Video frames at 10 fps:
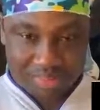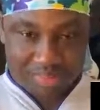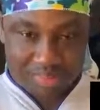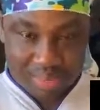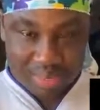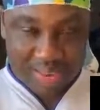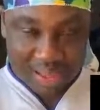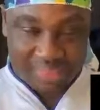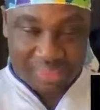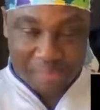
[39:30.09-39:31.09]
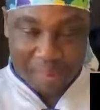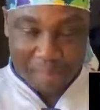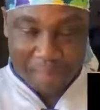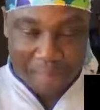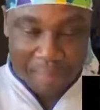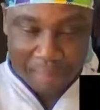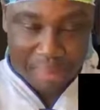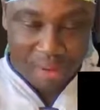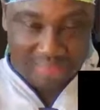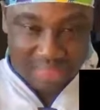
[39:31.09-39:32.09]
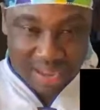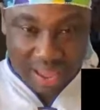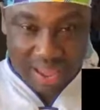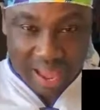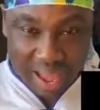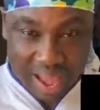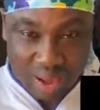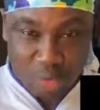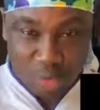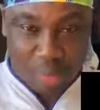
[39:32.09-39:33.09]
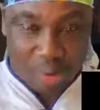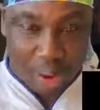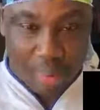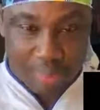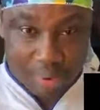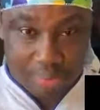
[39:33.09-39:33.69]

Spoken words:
me dance, papa, I think. Ruth, I'll come of you.